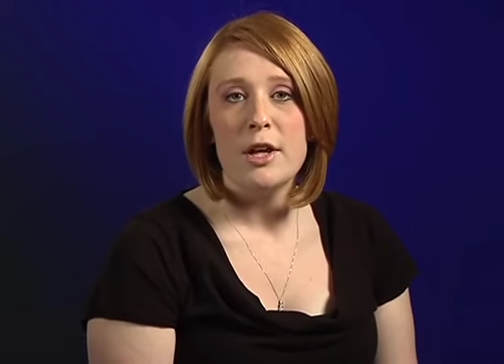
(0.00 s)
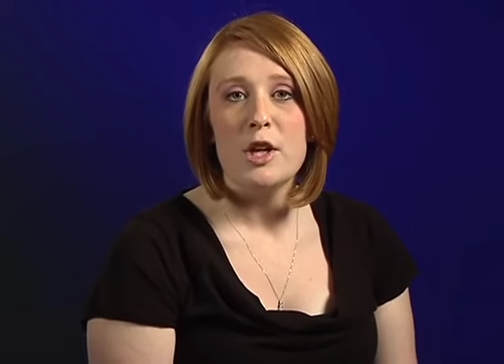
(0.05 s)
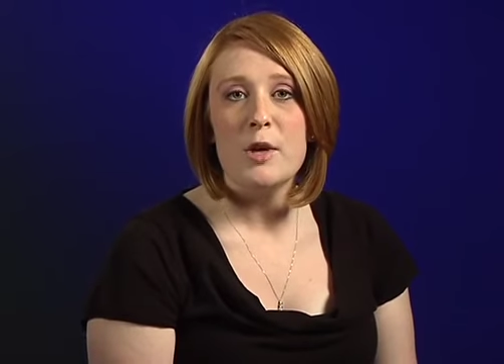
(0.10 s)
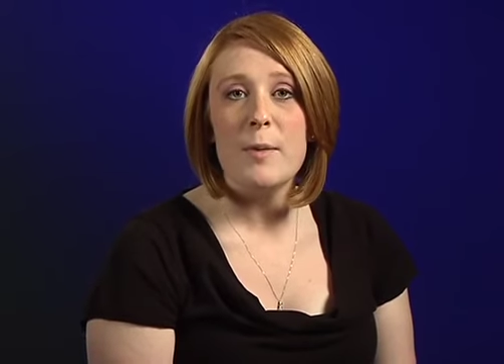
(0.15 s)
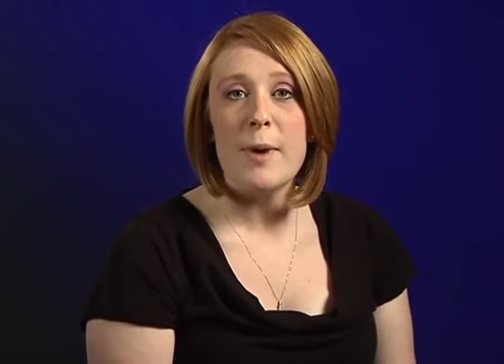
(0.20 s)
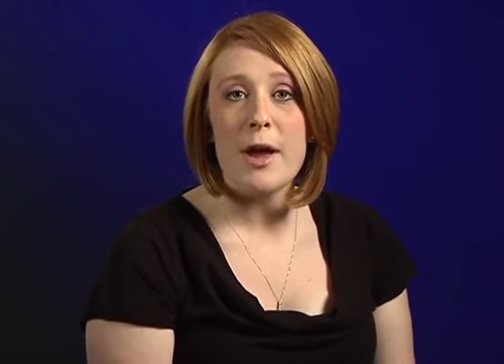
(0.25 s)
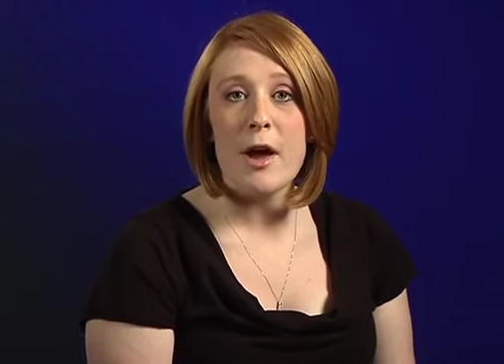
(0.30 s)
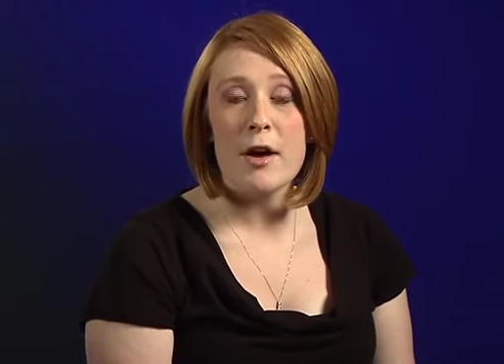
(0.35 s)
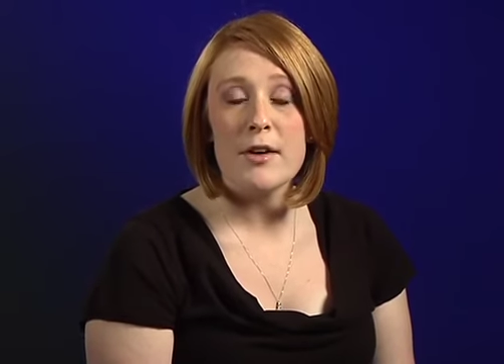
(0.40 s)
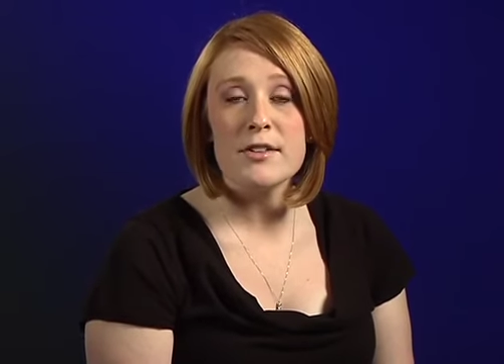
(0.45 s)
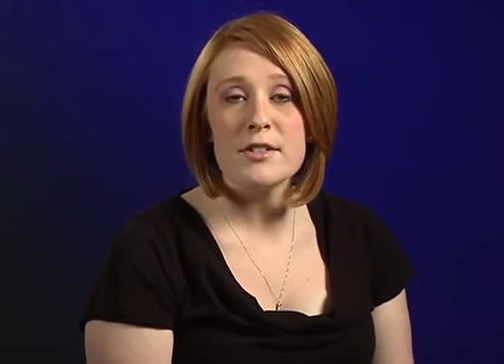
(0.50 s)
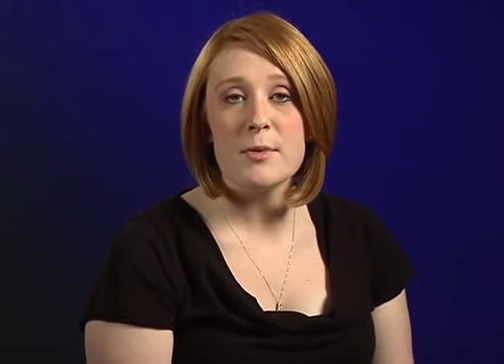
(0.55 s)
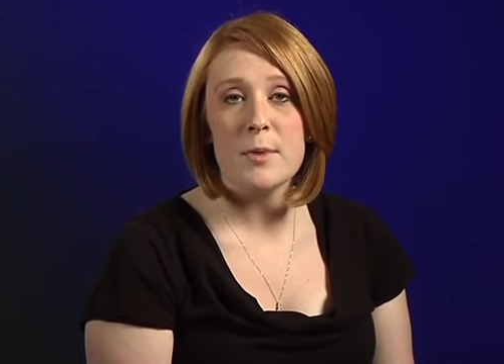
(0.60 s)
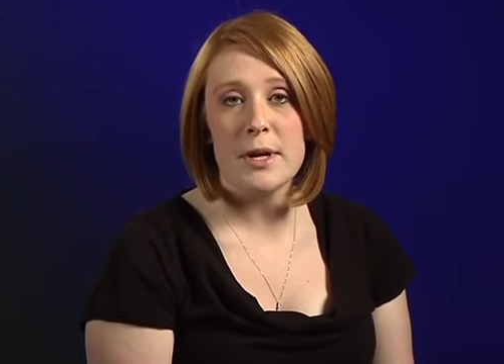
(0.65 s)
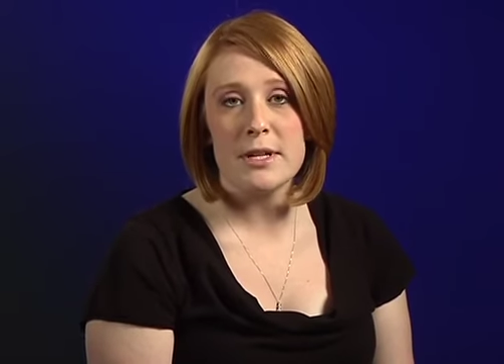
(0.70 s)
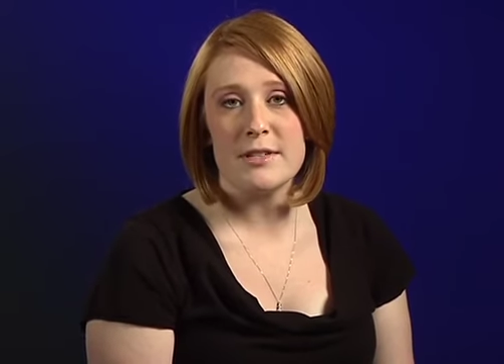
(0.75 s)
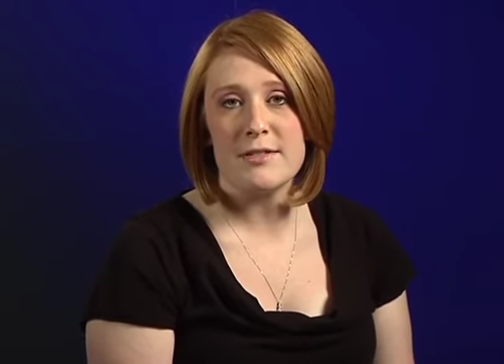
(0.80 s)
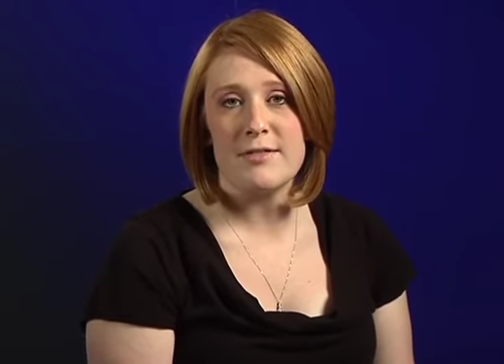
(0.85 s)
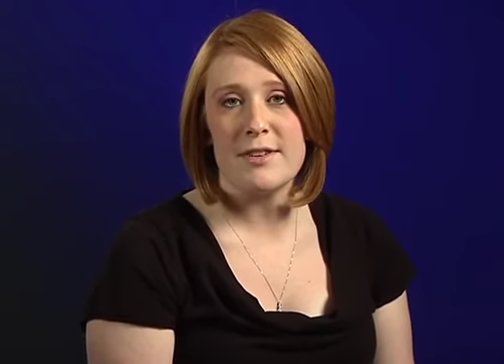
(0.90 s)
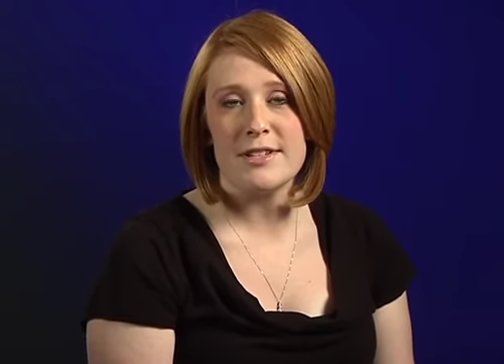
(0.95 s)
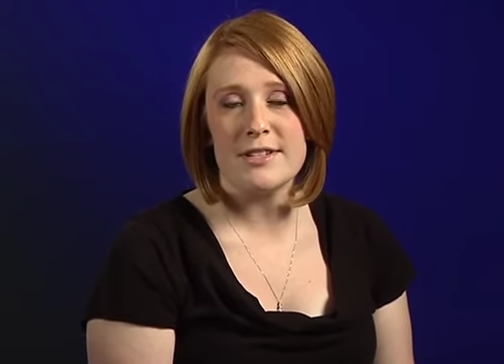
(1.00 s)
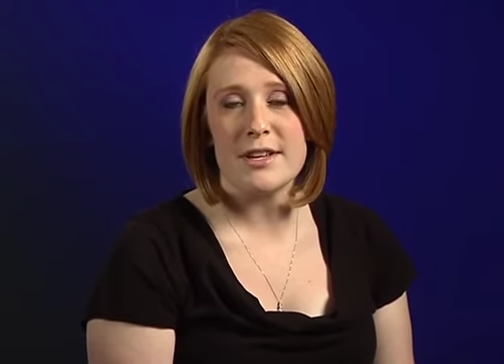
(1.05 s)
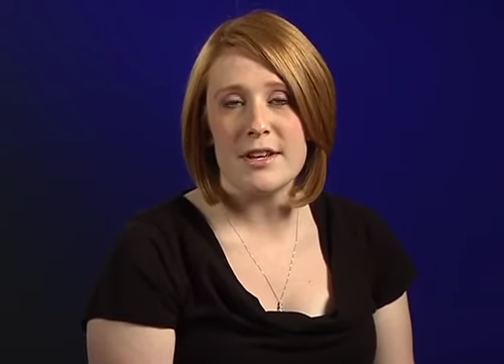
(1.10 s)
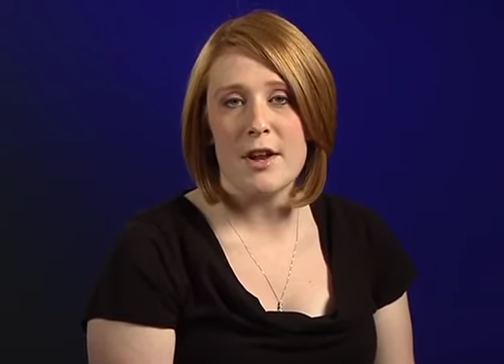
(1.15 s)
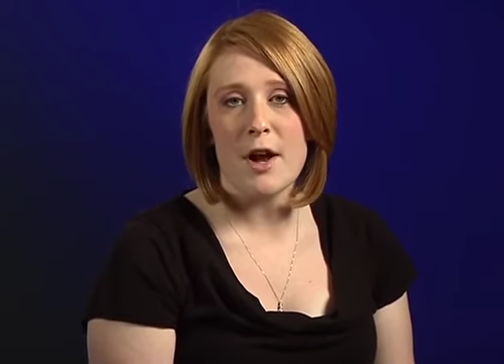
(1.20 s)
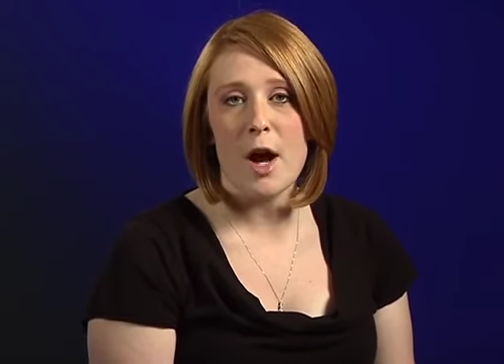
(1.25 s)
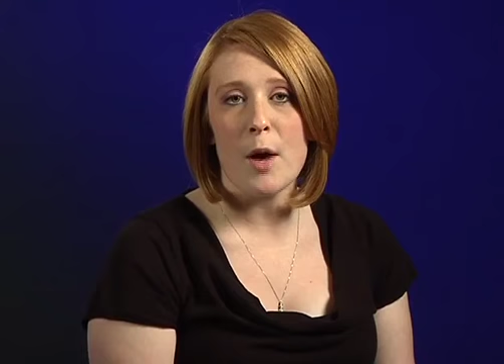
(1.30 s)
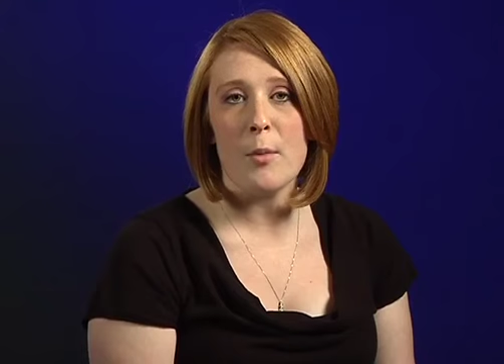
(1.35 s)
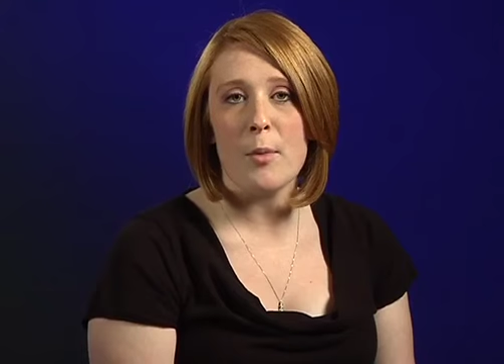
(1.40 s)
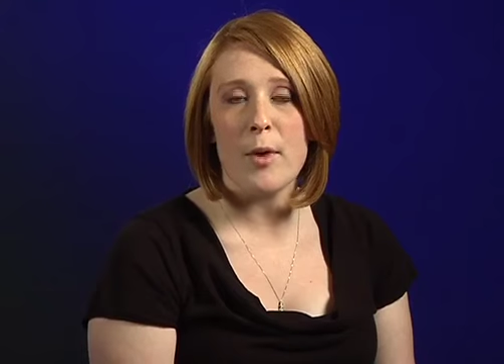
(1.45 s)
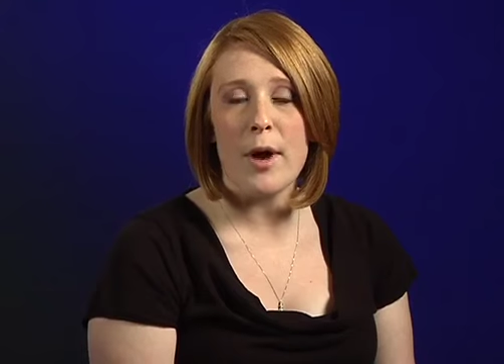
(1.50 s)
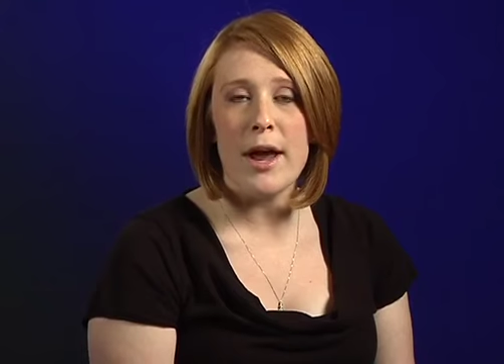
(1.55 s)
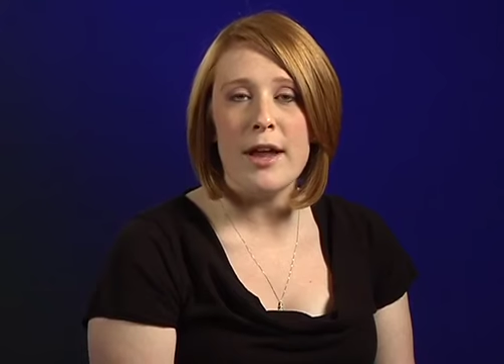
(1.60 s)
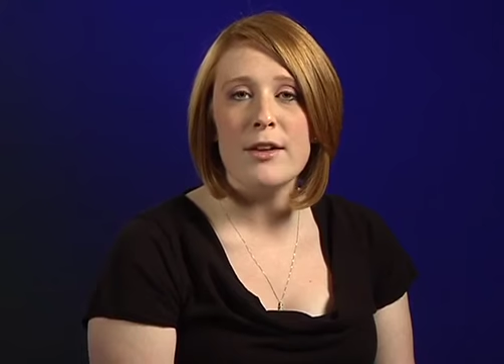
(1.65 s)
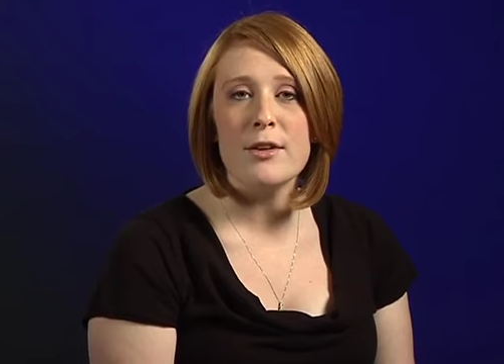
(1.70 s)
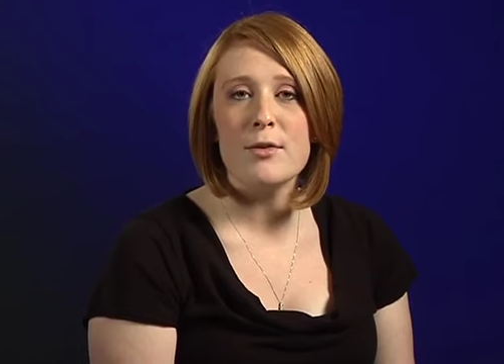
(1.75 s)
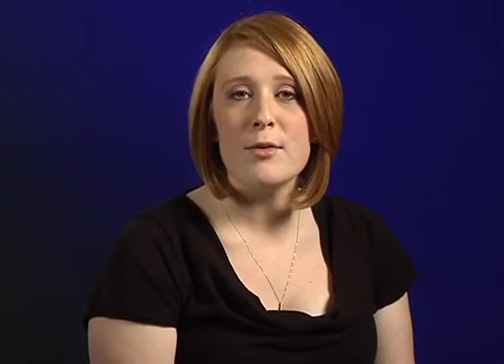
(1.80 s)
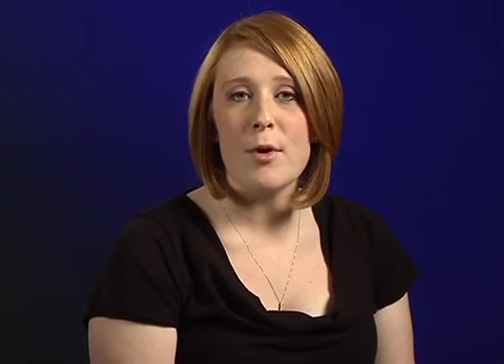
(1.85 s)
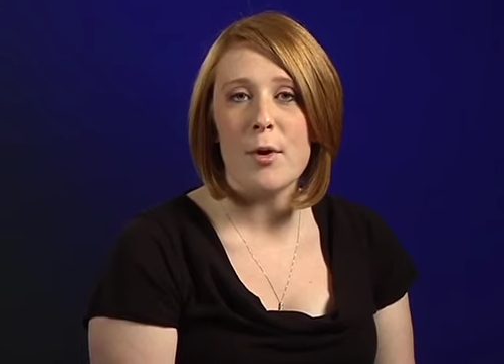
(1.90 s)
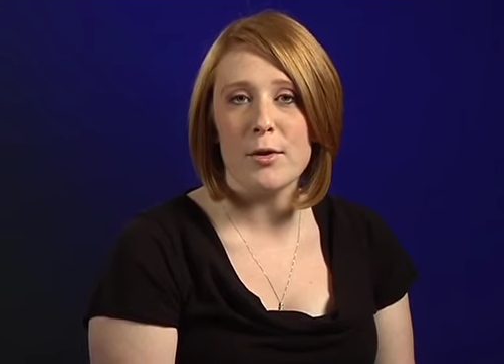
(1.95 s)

You may also want to visit our brand new